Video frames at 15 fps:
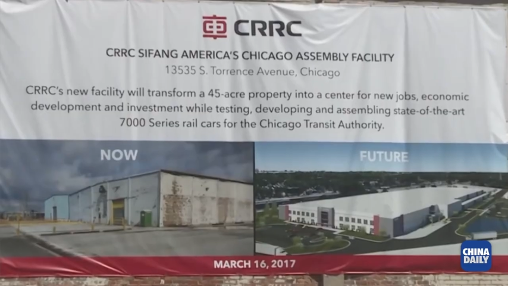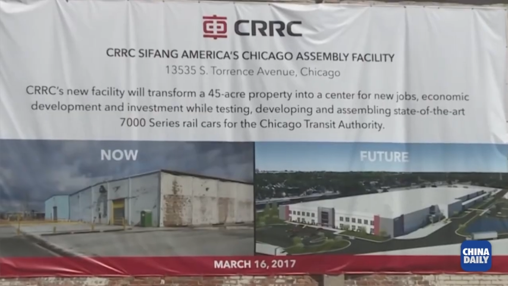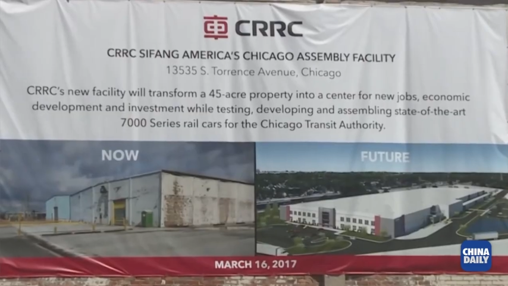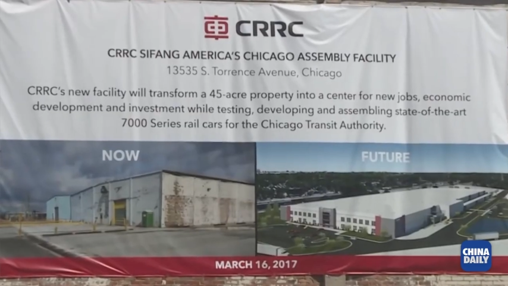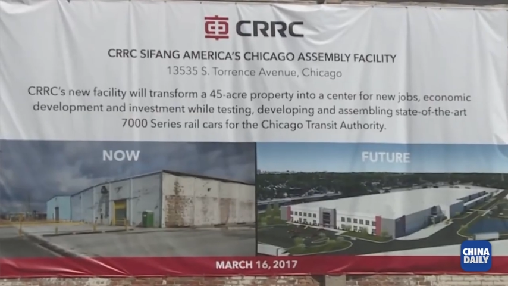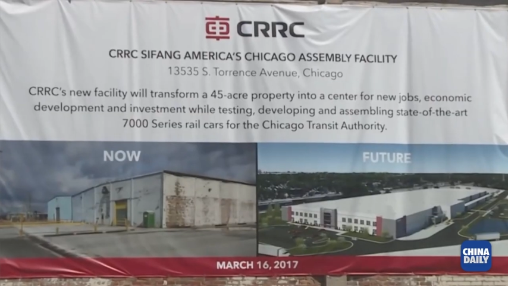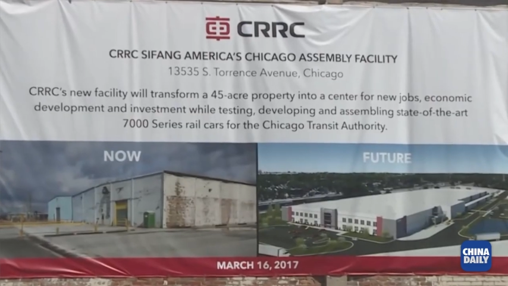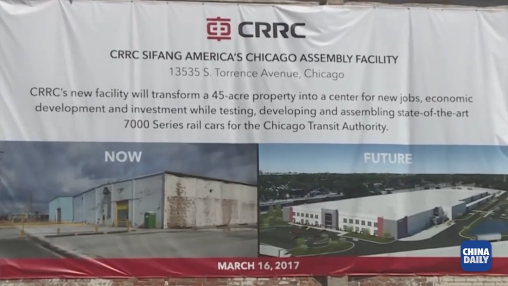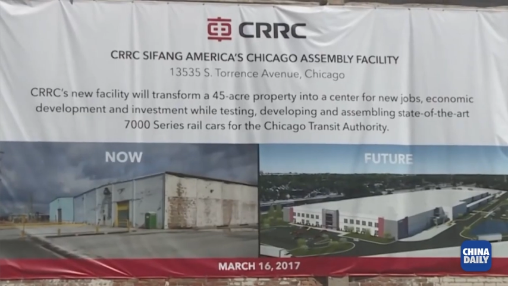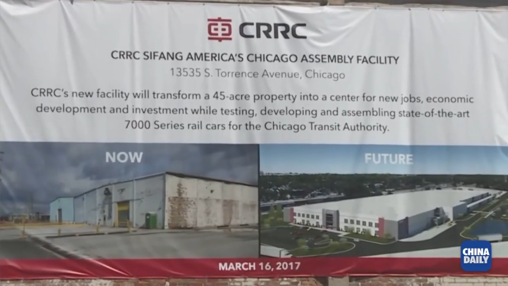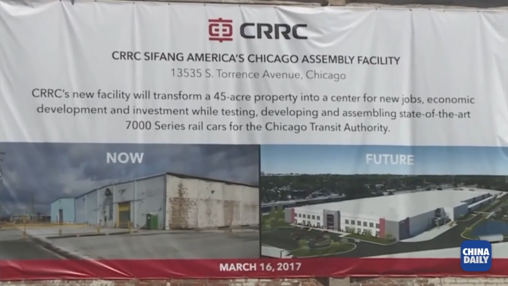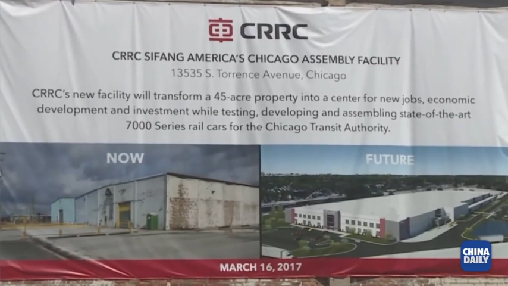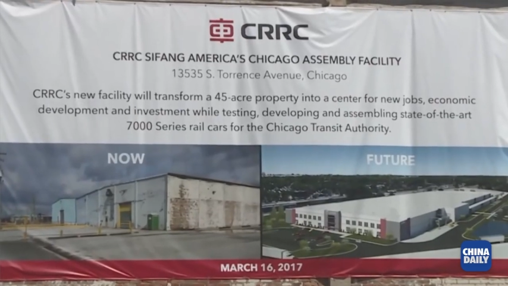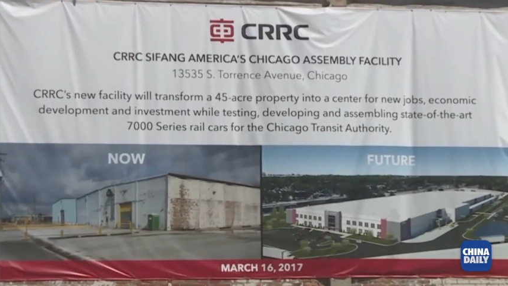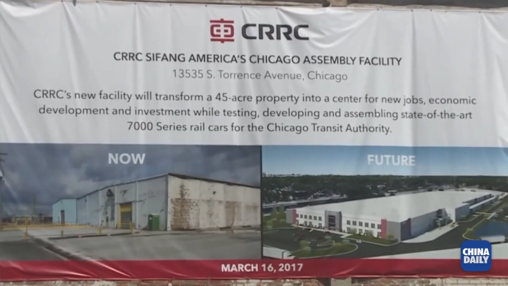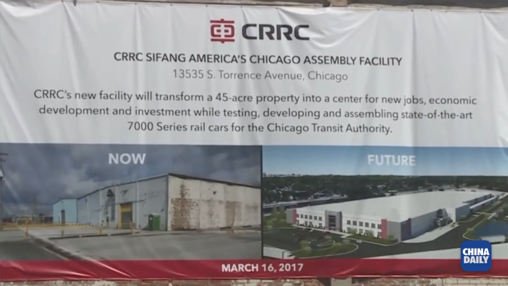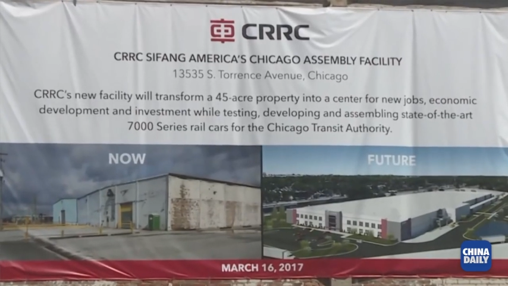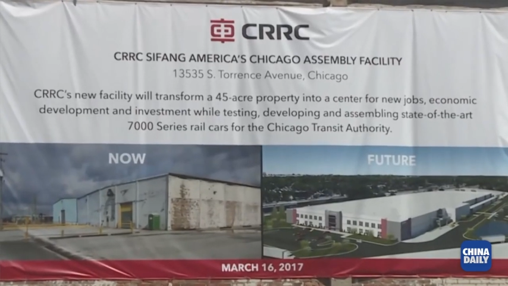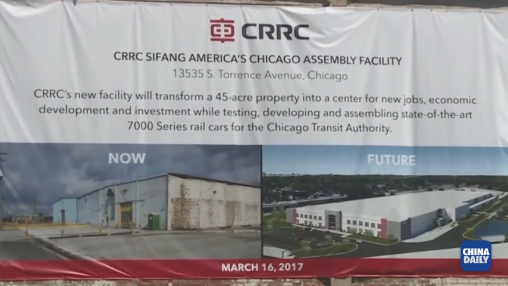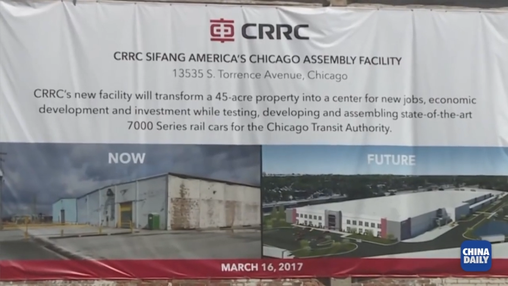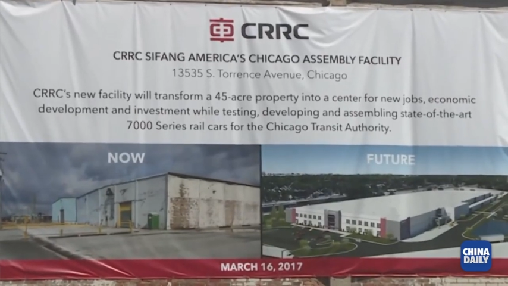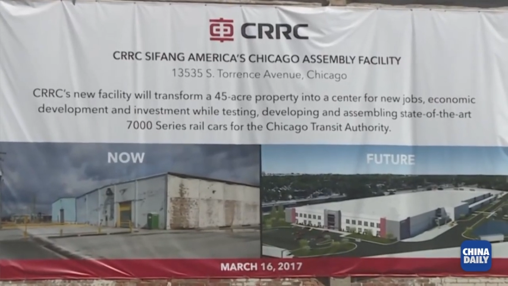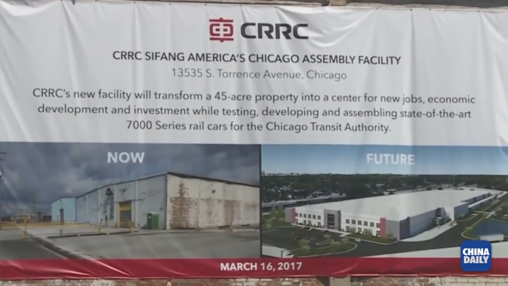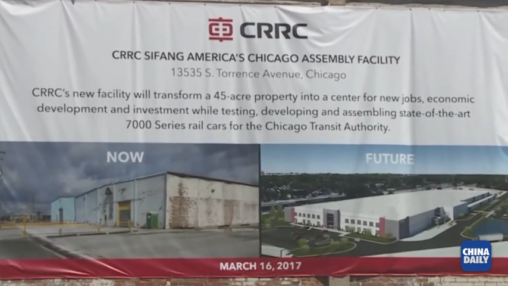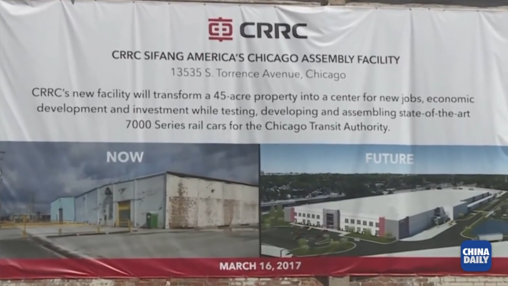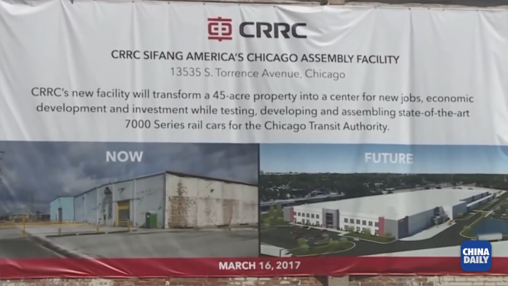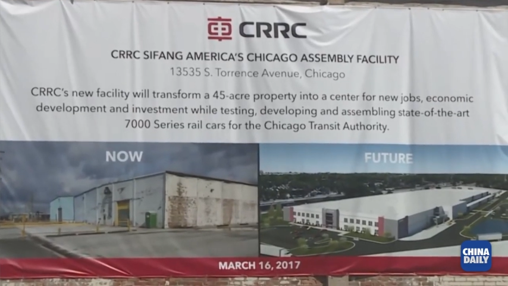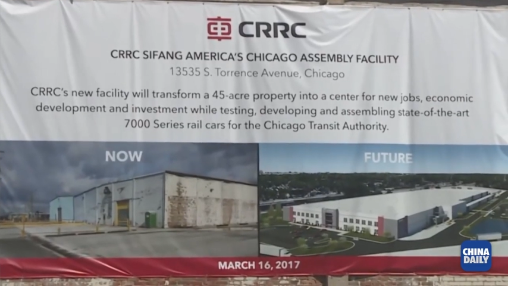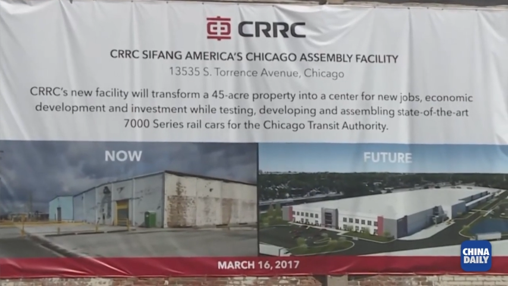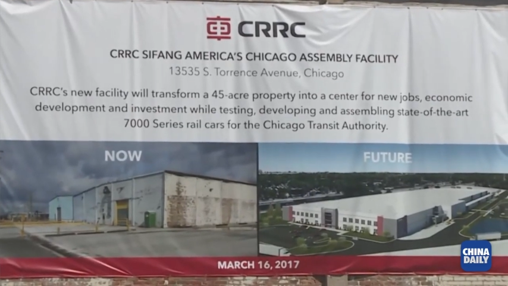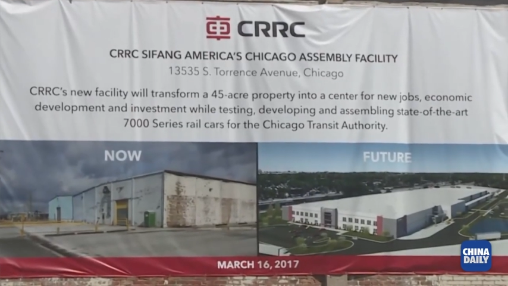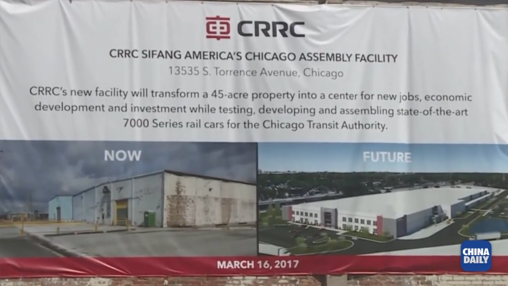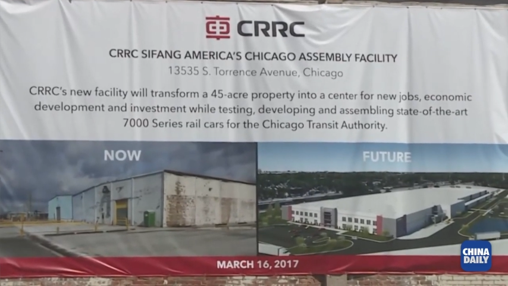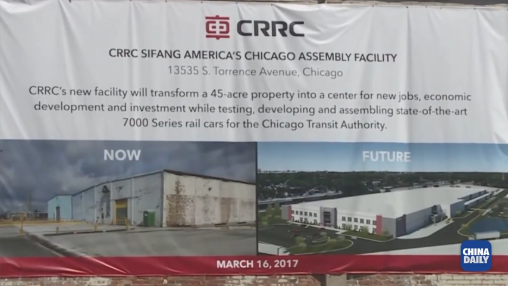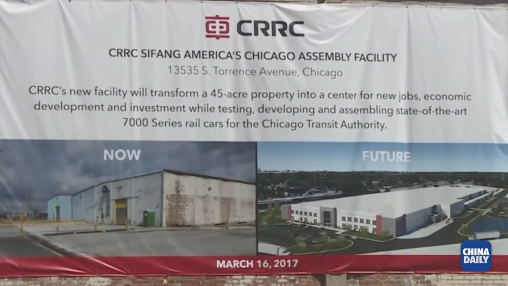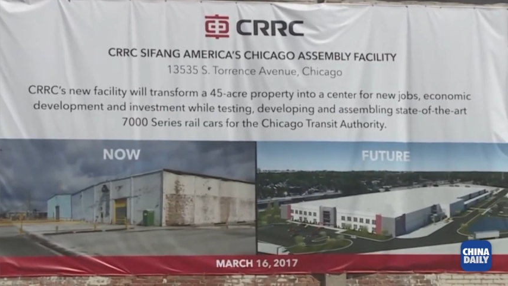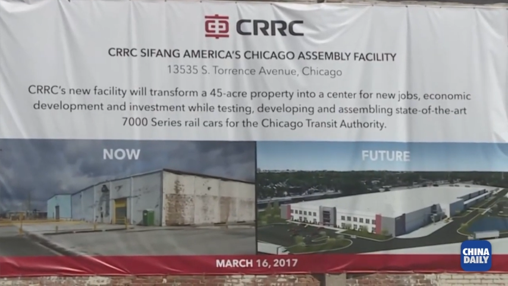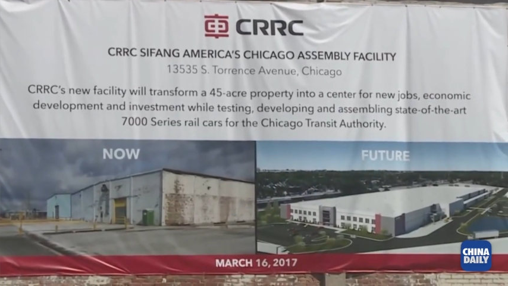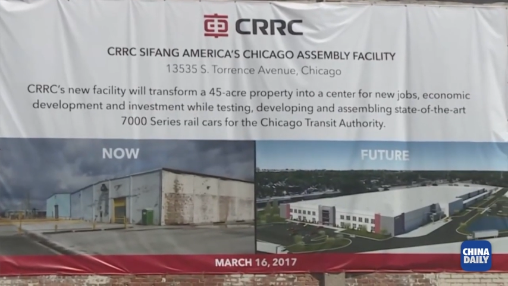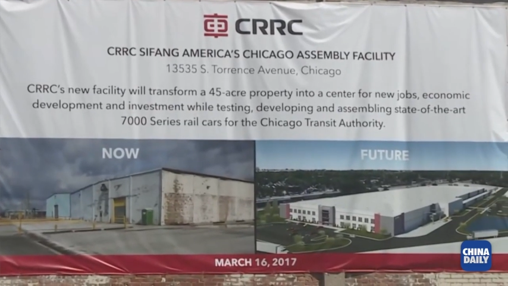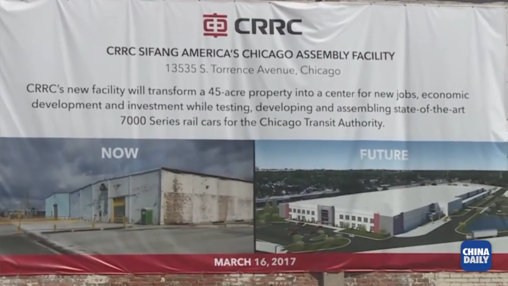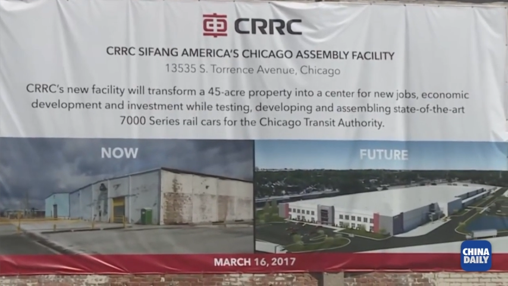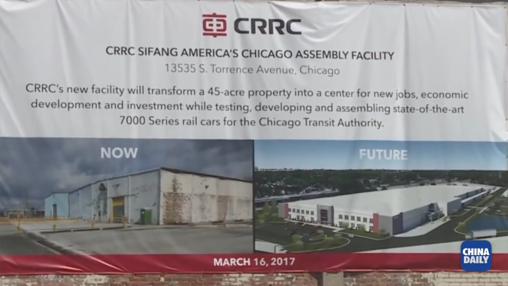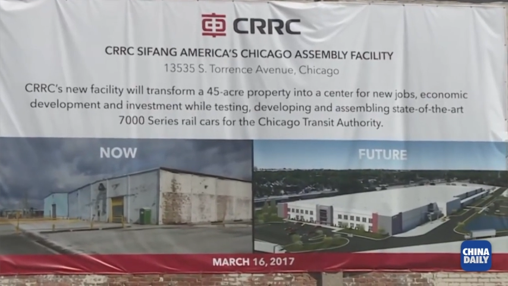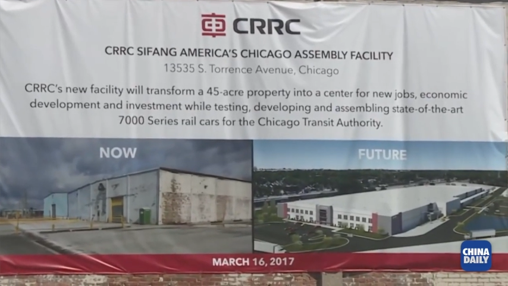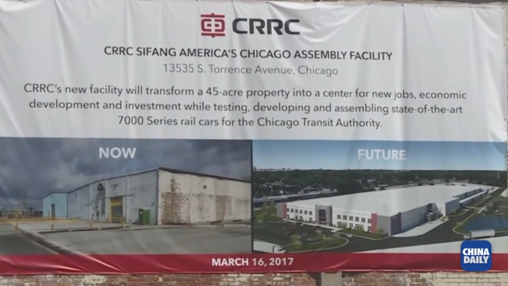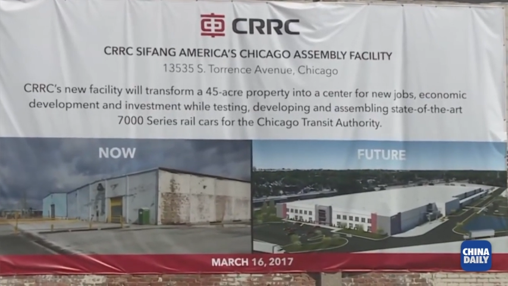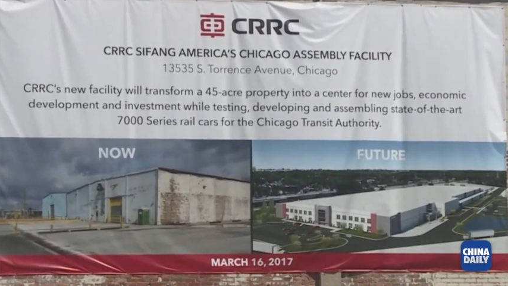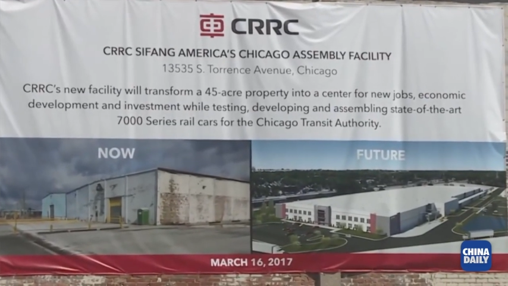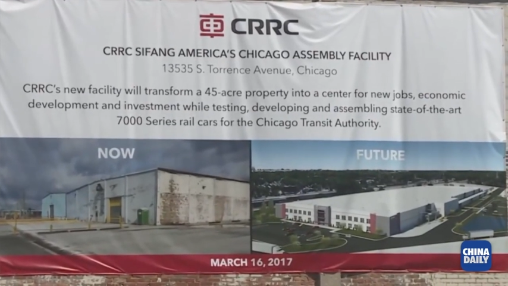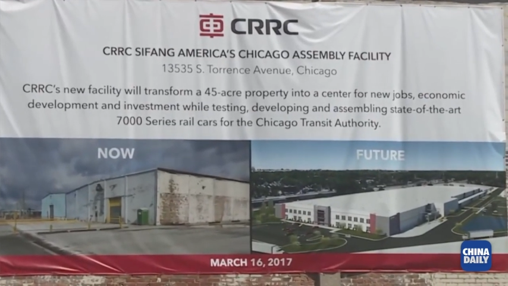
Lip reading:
(no speaker visible)